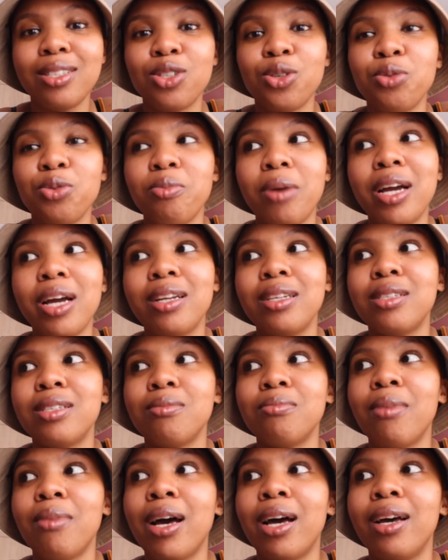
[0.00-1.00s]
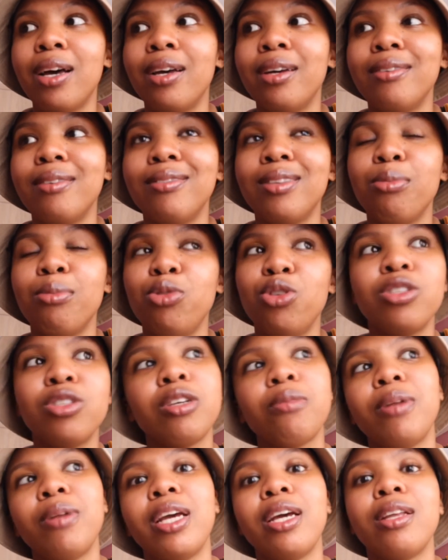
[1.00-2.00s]
don't mind the
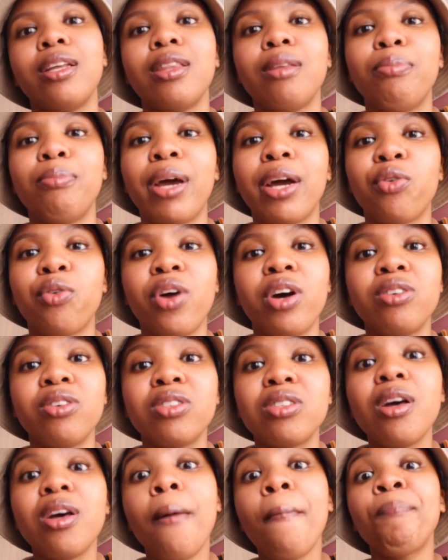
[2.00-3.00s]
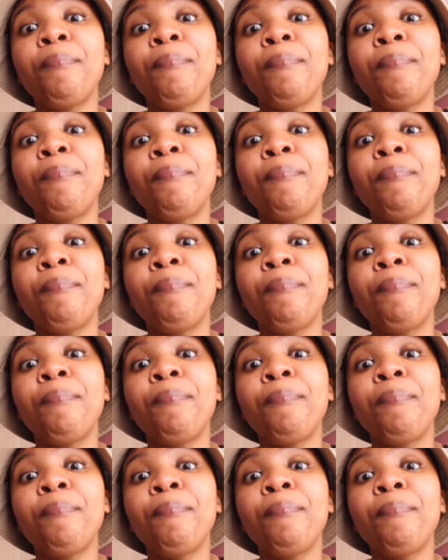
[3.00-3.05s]
music playing in the background.